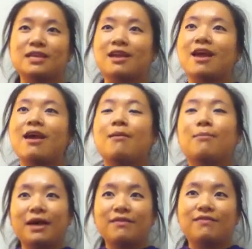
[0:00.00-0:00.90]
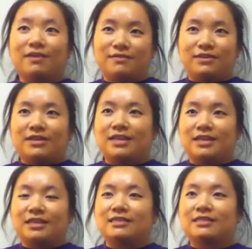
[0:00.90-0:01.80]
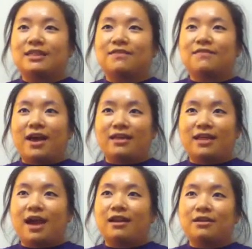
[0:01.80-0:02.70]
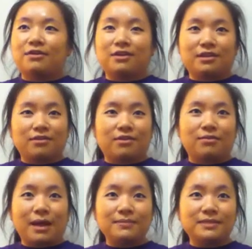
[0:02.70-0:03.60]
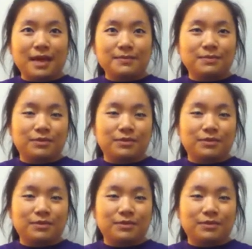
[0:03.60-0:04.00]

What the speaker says: and my favorite is the fact that underneath our lab steps,